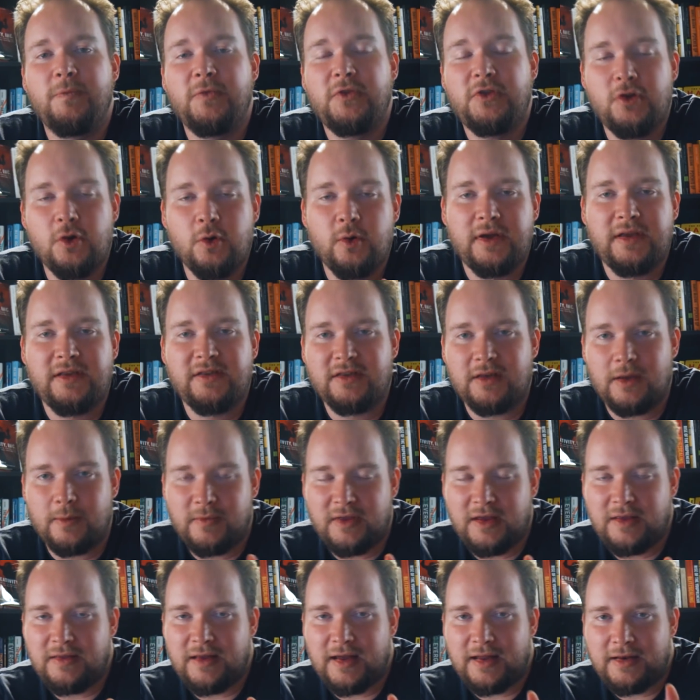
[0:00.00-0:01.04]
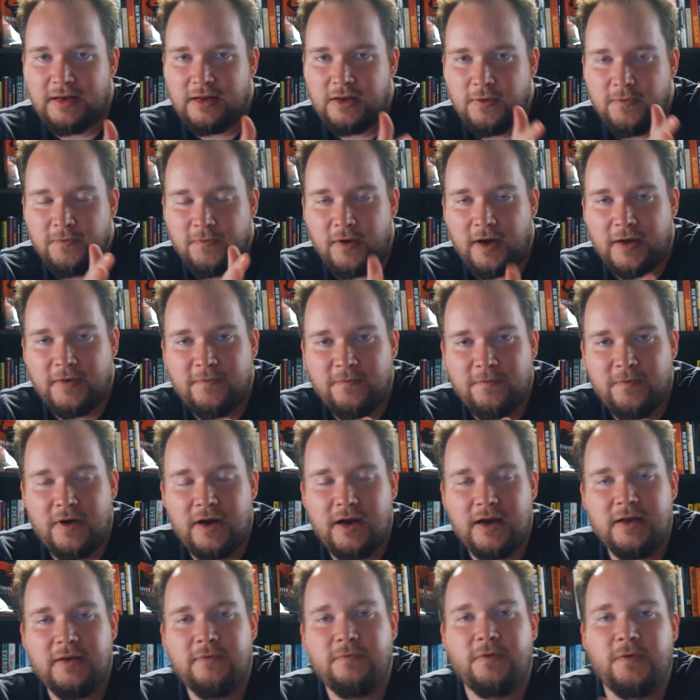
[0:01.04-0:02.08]
doing something that you find
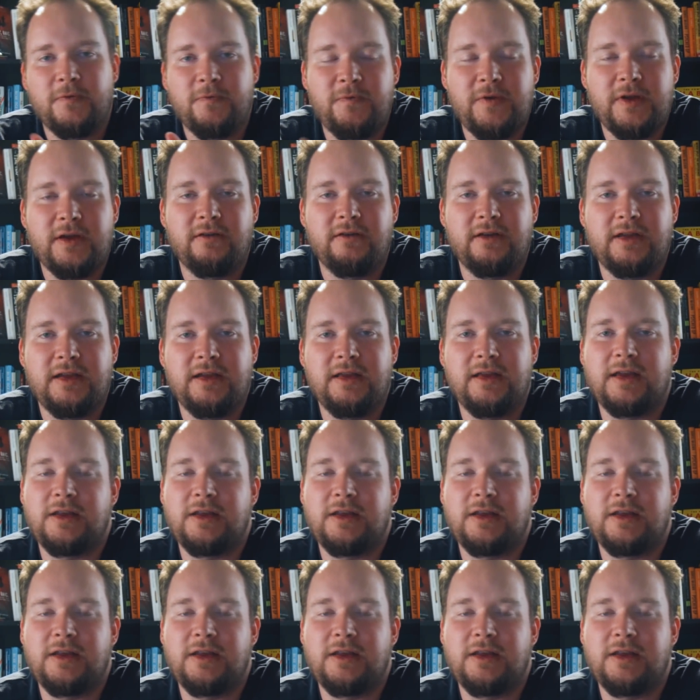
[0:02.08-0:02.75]
fun, fulfilling,